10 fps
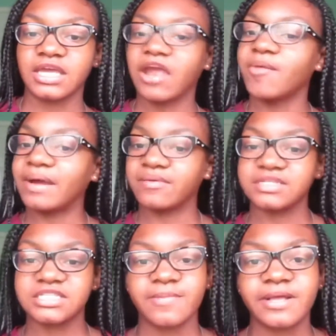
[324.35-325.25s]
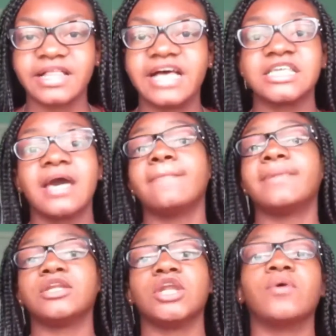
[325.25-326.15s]
Everybody was skipping class,
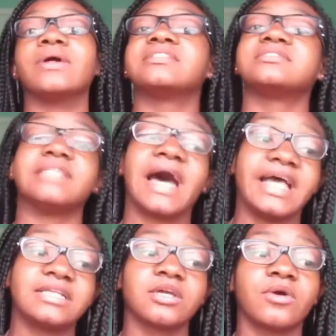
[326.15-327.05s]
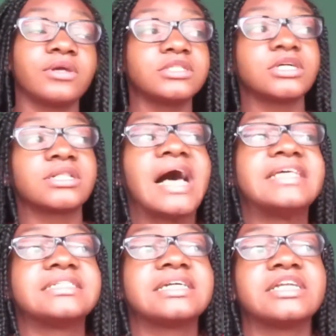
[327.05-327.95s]
but no, it's not. Going to
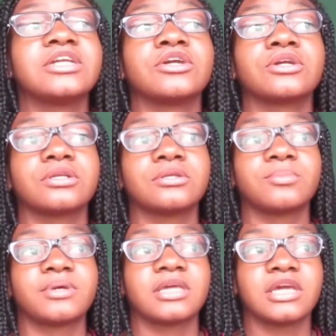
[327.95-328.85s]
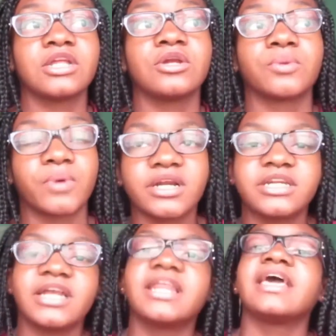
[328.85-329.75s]
class and getting your work
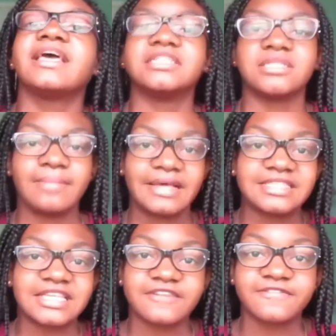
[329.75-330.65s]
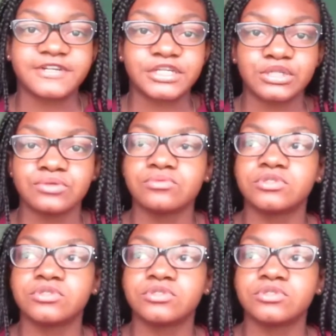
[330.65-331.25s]
done is the best thing for you.